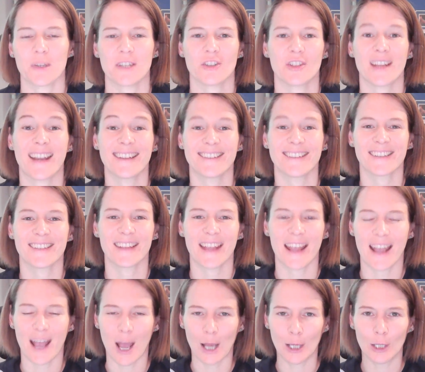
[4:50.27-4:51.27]
which tends to
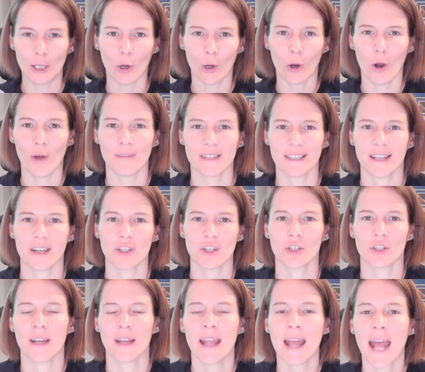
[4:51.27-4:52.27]
get a lot of
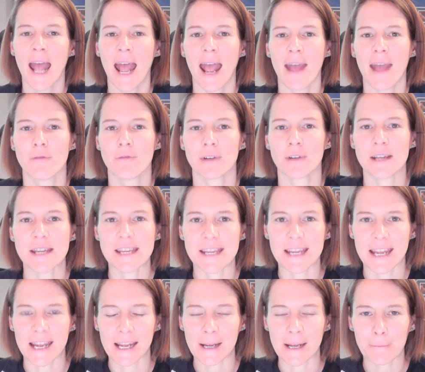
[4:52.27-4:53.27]
attention every
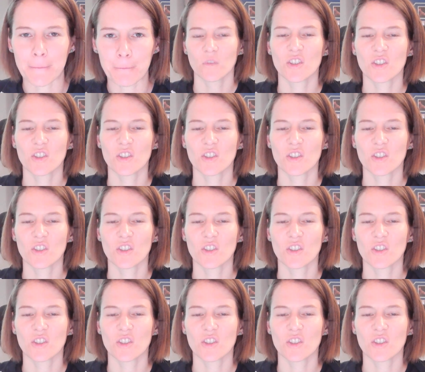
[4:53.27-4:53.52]
year.